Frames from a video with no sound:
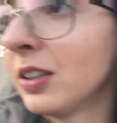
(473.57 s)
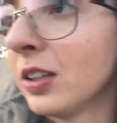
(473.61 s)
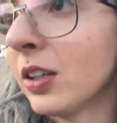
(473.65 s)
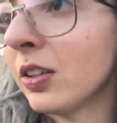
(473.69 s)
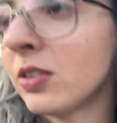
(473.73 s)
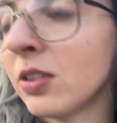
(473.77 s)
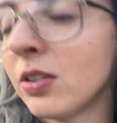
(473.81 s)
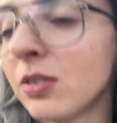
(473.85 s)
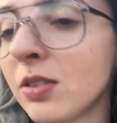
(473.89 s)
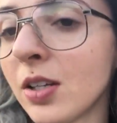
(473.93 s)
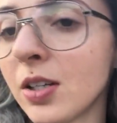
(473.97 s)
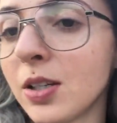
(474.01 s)
He
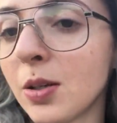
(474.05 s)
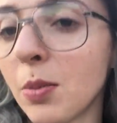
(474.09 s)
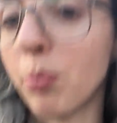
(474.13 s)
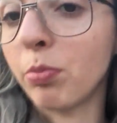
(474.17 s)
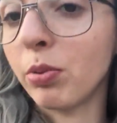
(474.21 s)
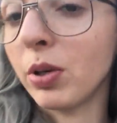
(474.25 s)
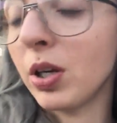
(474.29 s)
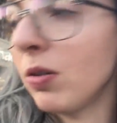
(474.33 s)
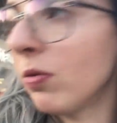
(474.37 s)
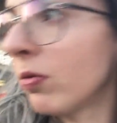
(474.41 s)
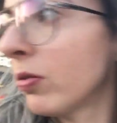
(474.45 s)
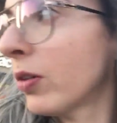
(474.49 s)
also said to
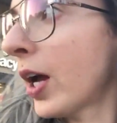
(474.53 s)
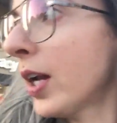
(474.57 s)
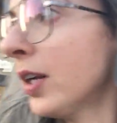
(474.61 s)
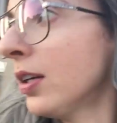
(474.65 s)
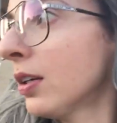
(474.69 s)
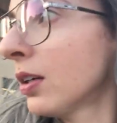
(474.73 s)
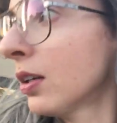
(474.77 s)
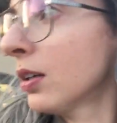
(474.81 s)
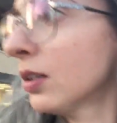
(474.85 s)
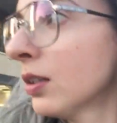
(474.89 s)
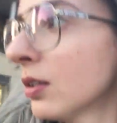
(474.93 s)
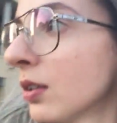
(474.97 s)
be
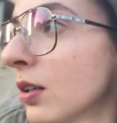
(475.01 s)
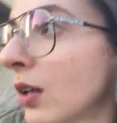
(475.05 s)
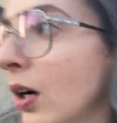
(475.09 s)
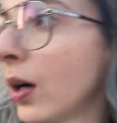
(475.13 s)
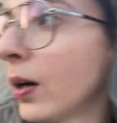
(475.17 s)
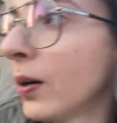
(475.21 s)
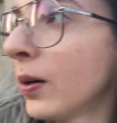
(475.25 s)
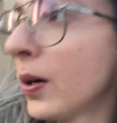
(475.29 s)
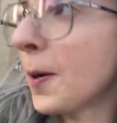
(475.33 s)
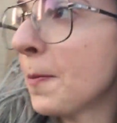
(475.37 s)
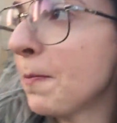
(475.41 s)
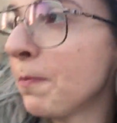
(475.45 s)
ready.
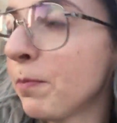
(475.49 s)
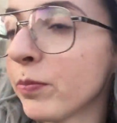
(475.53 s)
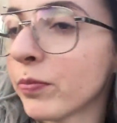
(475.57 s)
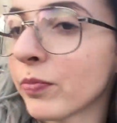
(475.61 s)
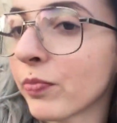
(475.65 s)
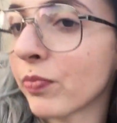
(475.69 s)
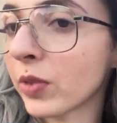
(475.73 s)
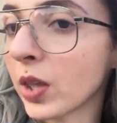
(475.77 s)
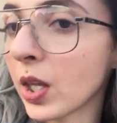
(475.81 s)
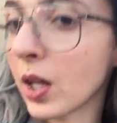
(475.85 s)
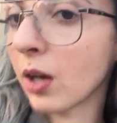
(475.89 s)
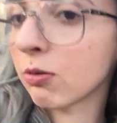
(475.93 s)
Um,
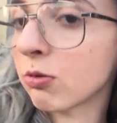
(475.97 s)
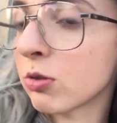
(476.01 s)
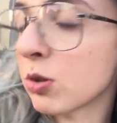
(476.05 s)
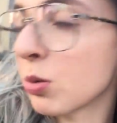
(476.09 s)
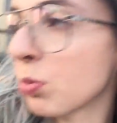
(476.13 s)
I